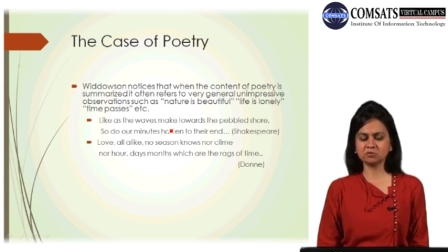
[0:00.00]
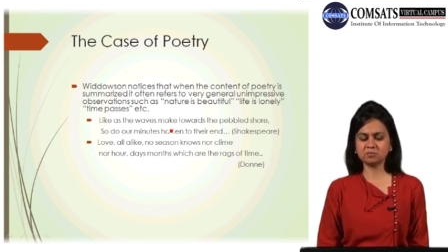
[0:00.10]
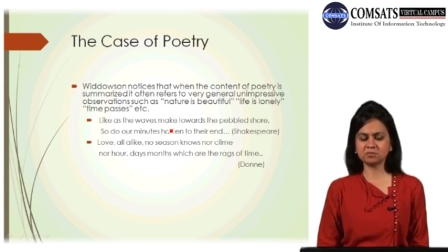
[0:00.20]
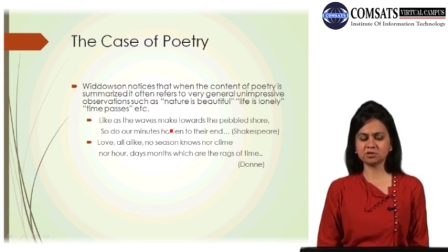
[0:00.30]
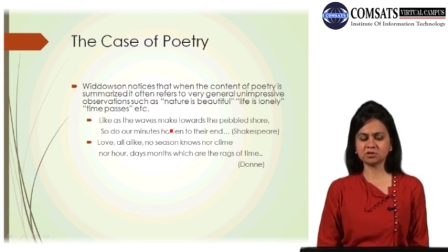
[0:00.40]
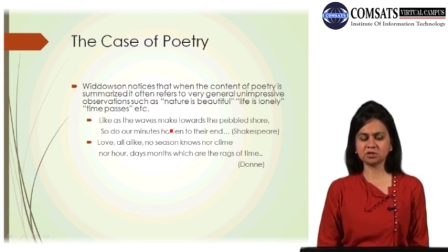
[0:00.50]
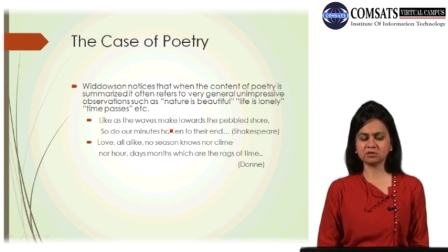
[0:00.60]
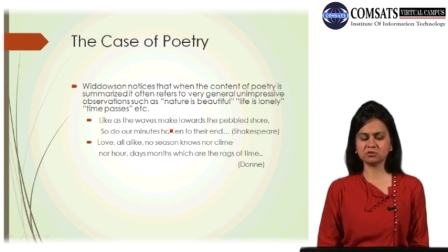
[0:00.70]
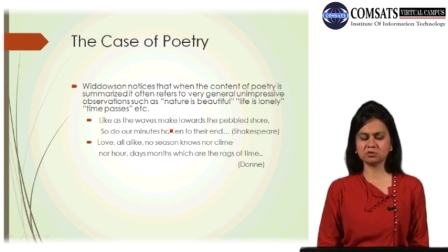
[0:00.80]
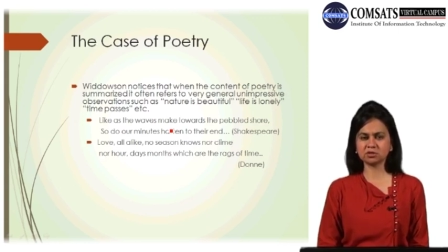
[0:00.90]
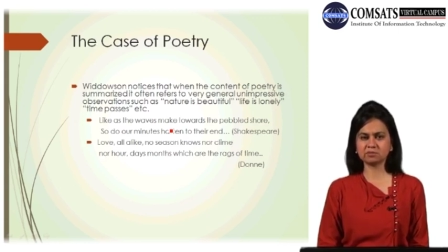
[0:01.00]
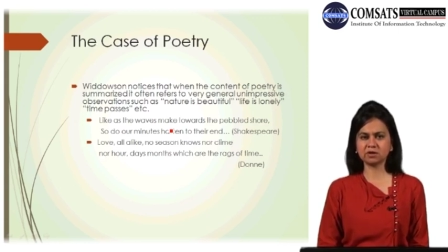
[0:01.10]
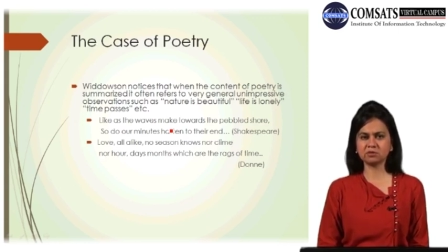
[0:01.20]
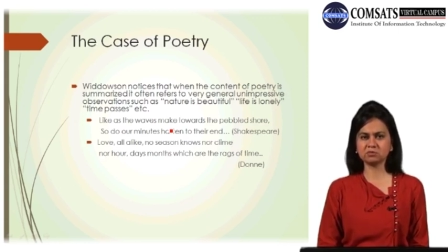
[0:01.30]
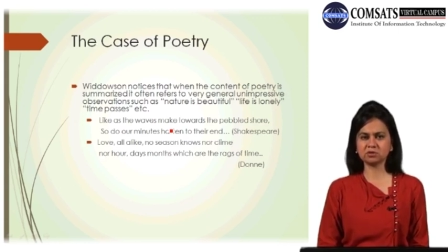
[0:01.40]
composition talks
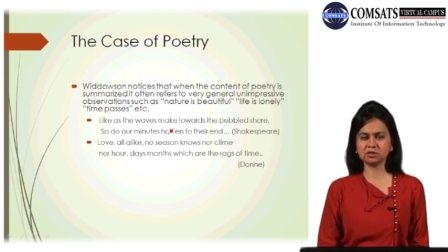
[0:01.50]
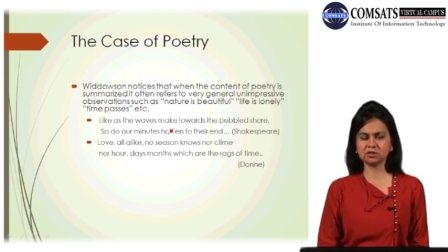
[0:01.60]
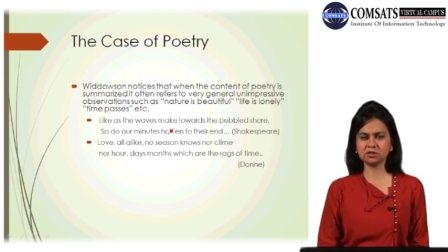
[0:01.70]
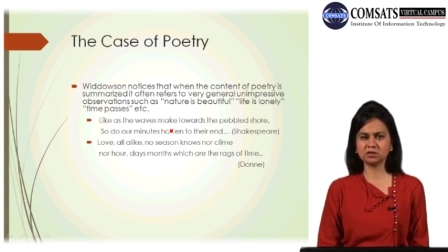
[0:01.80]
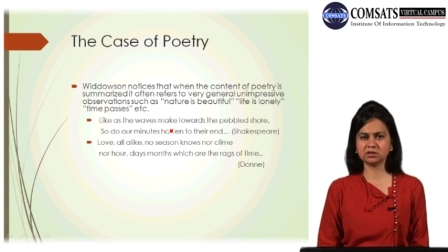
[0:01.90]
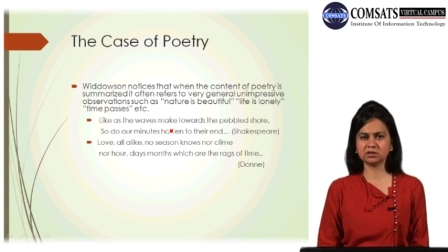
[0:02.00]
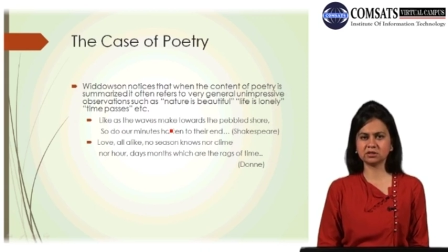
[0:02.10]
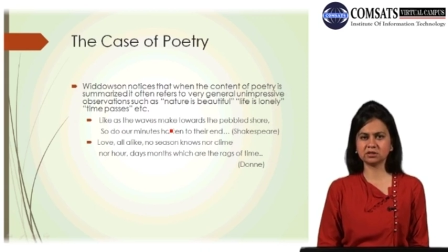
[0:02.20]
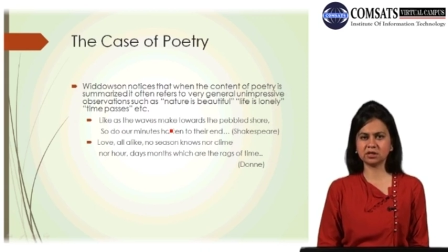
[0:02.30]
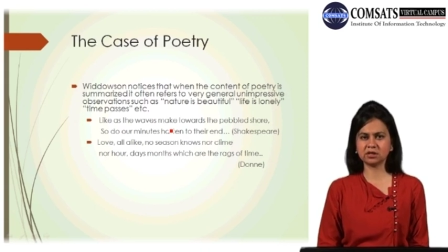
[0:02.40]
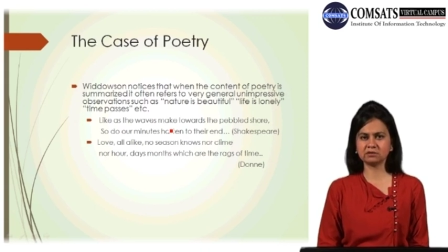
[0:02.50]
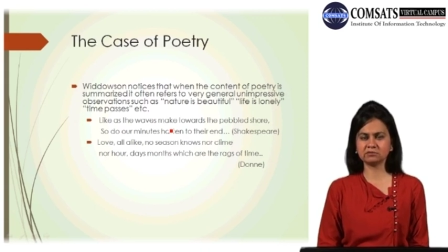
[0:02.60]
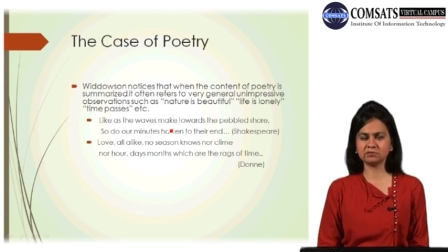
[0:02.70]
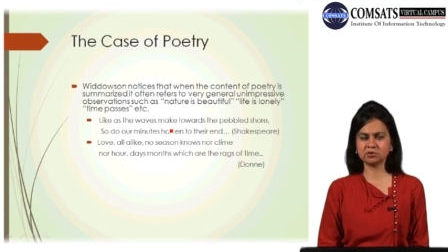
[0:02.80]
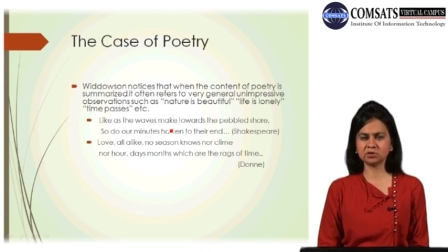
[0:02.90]
about the
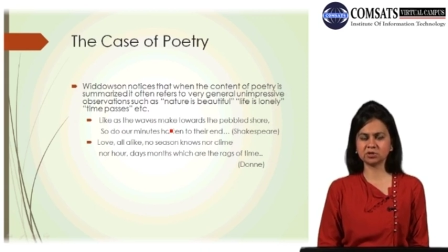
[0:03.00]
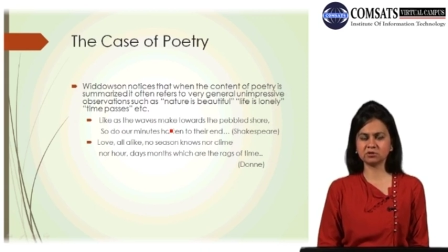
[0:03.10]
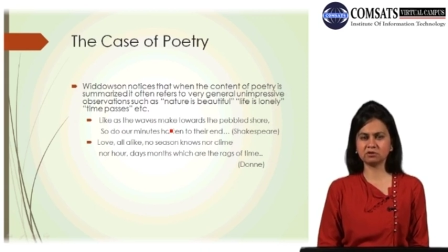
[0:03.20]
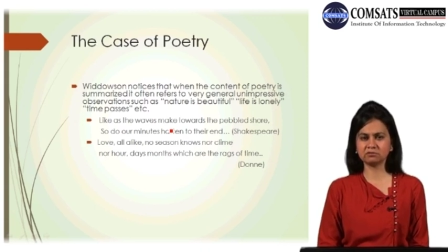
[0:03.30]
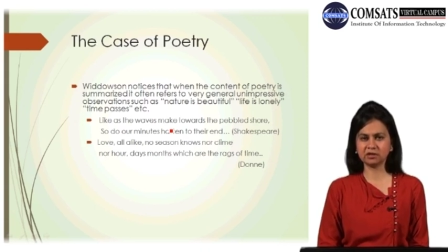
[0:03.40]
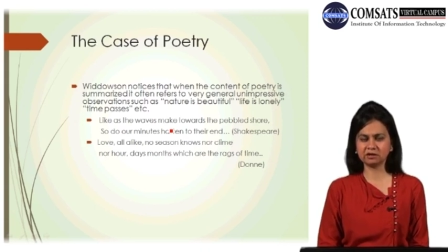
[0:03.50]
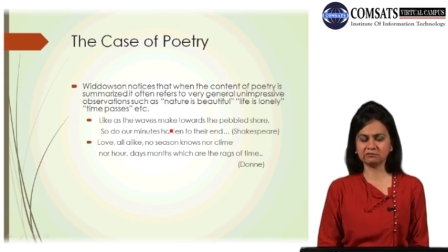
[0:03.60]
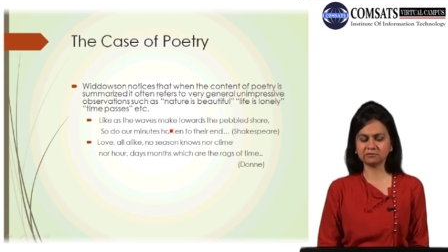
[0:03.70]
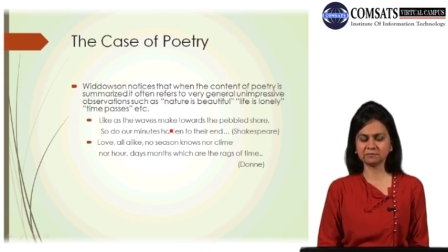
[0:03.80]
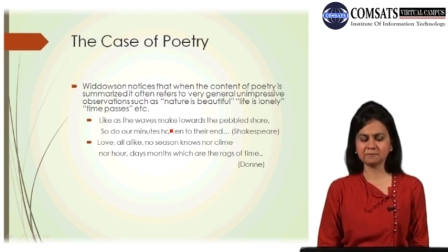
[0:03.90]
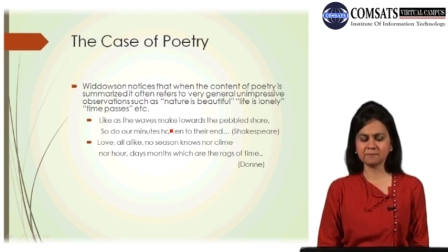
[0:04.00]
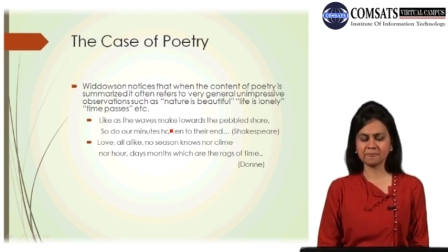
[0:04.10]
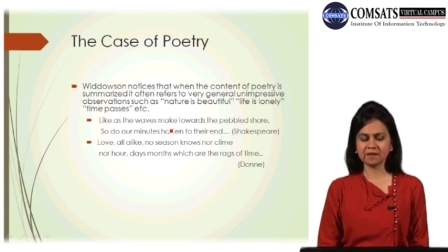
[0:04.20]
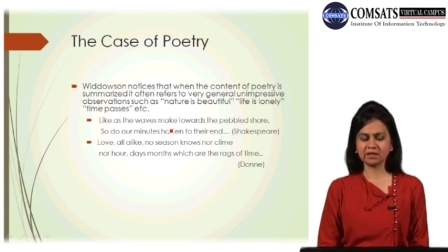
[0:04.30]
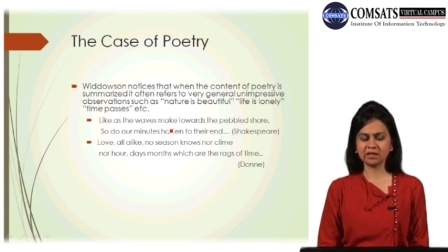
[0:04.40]
notion of love,
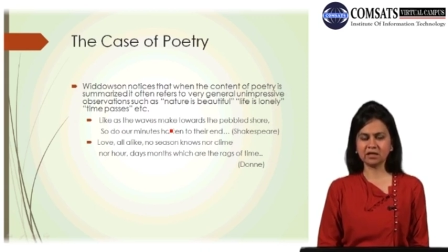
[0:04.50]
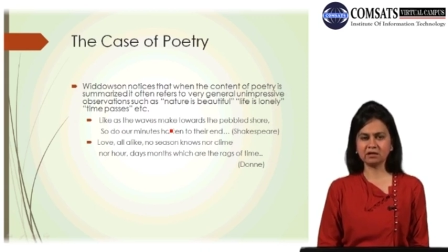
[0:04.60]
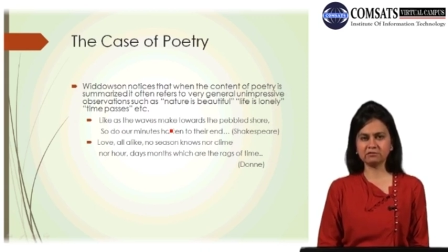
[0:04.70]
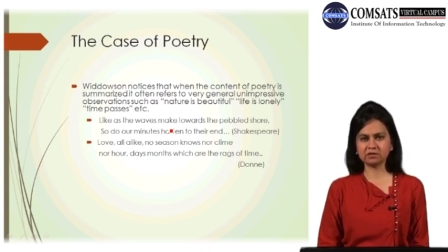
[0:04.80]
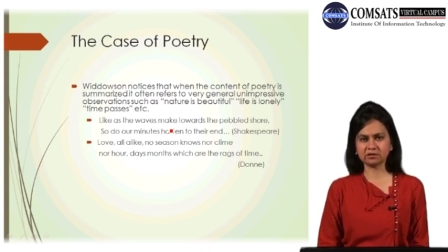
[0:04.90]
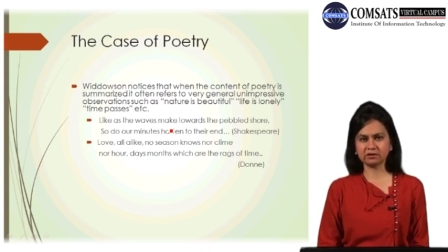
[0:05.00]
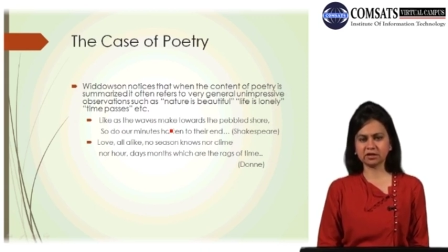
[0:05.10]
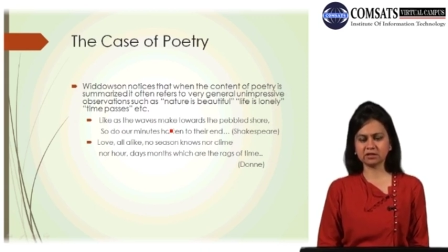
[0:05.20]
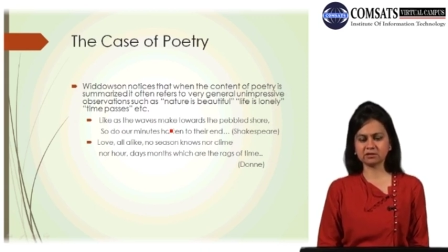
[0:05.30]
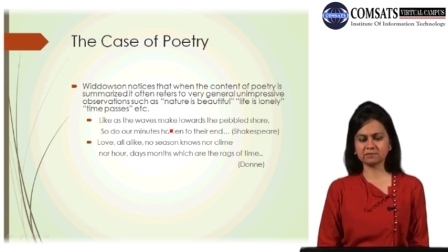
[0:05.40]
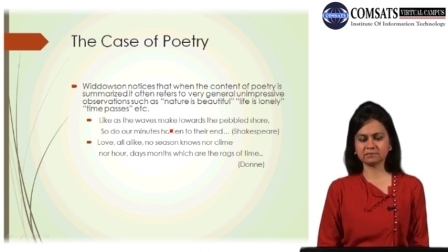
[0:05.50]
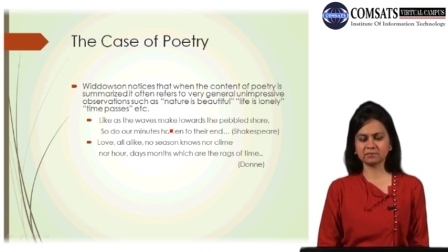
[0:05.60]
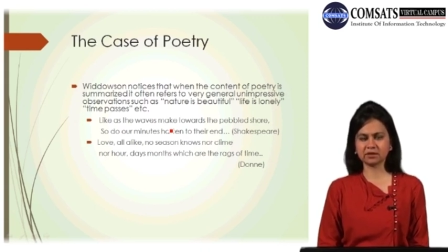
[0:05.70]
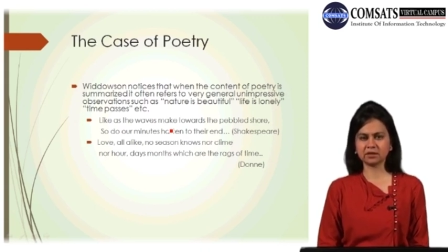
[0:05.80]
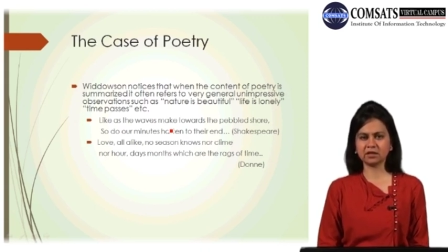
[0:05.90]
that love is great,
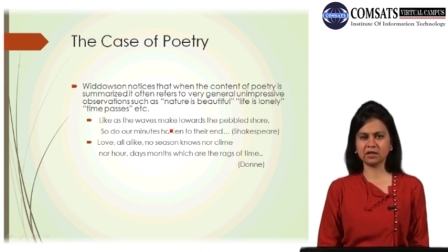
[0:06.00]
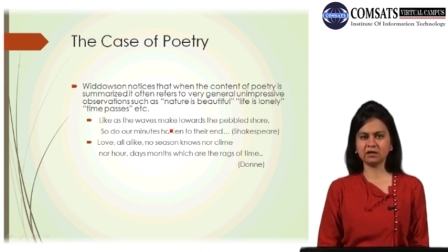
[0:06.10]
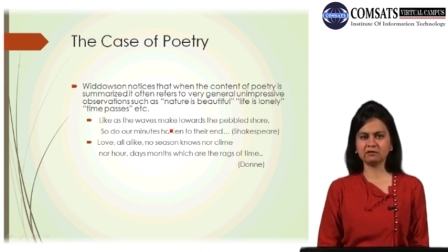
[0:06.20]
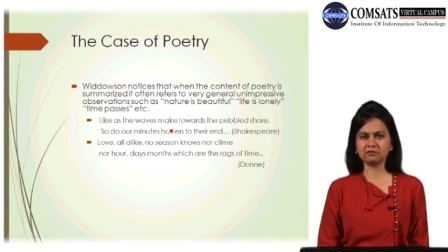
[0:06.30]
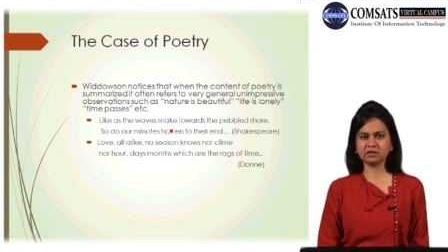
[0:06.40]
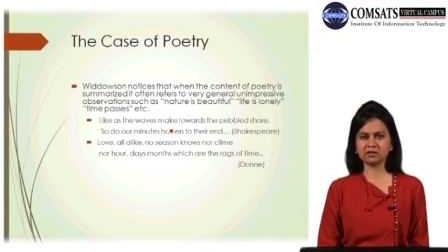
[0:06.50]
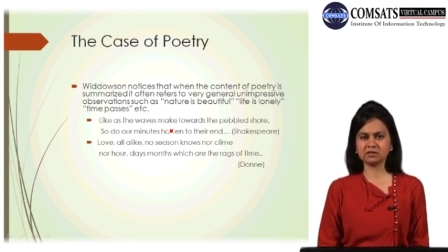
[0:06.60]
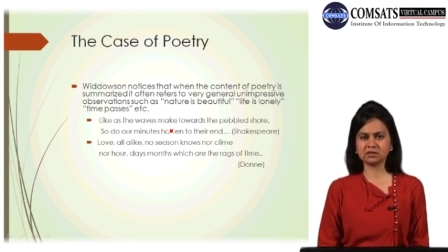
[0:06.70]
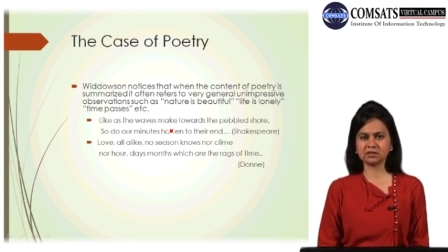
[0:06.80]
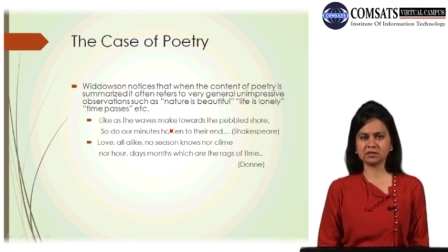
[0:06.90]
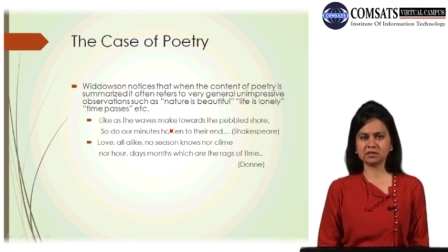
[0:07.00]
that love is